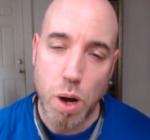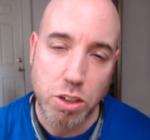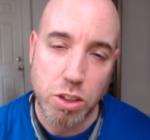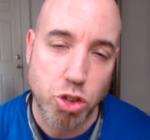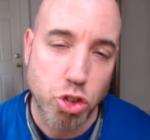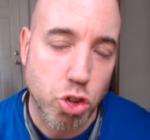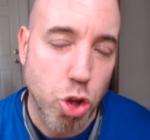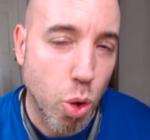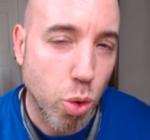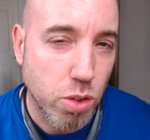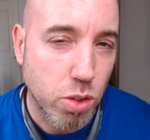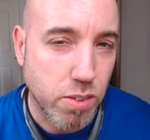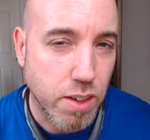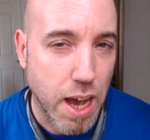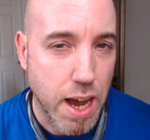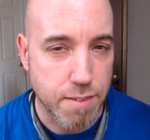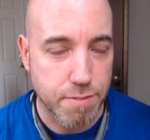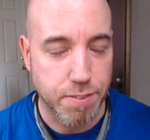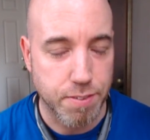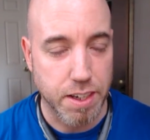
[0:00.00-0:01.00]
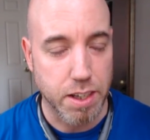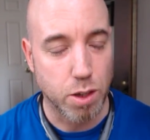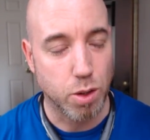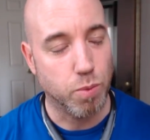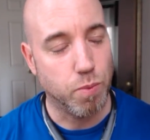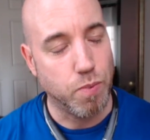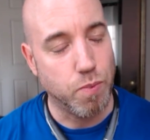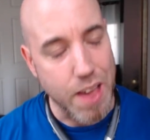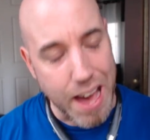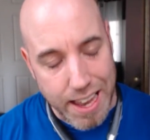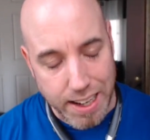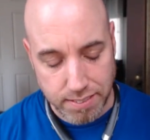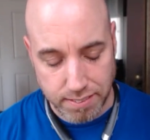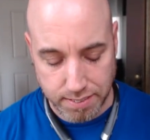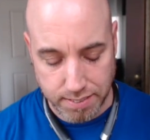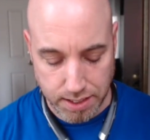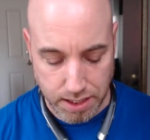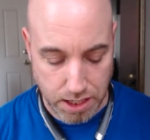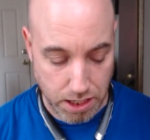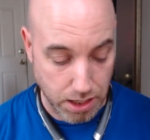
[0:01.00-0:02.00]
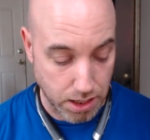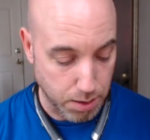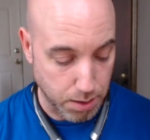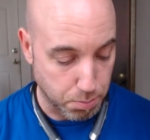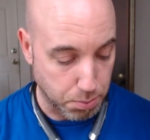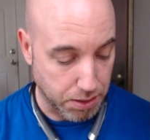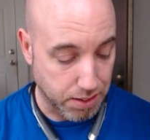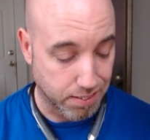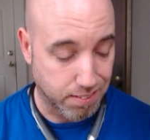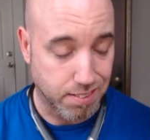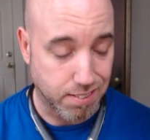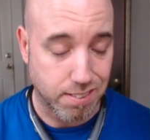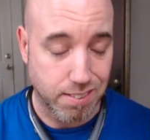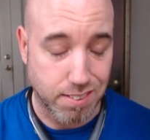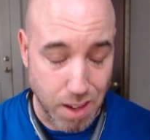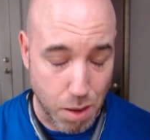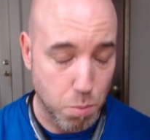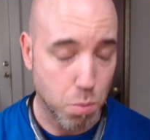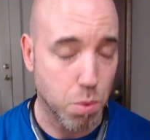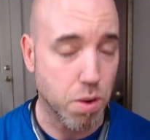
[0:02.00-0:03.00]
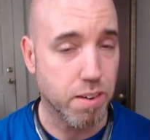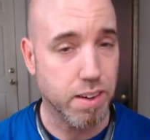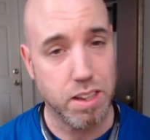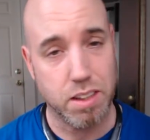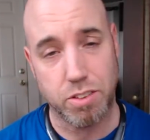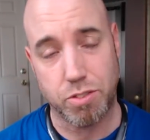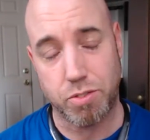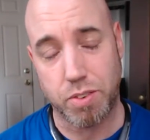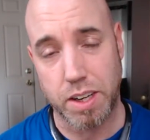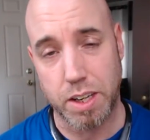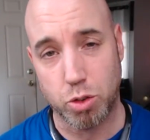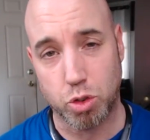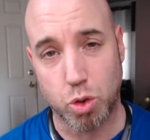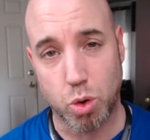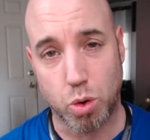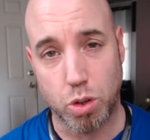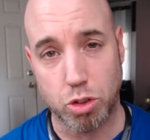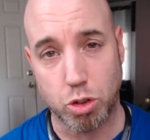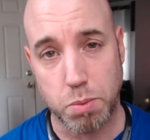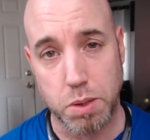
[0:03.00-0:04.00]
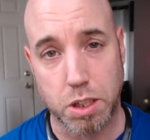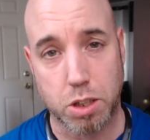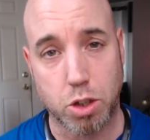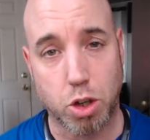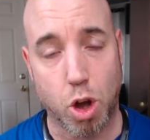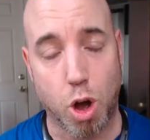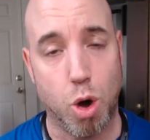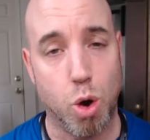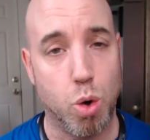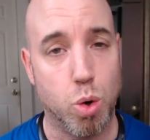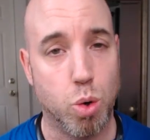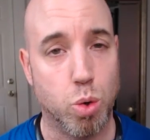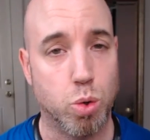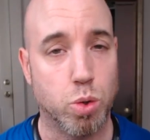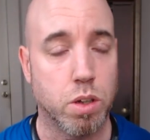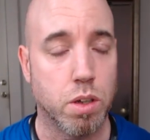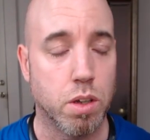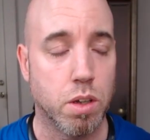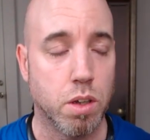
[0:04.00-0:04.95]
watch this whole entire video. That is the key because somewhere in this video is going to be a code,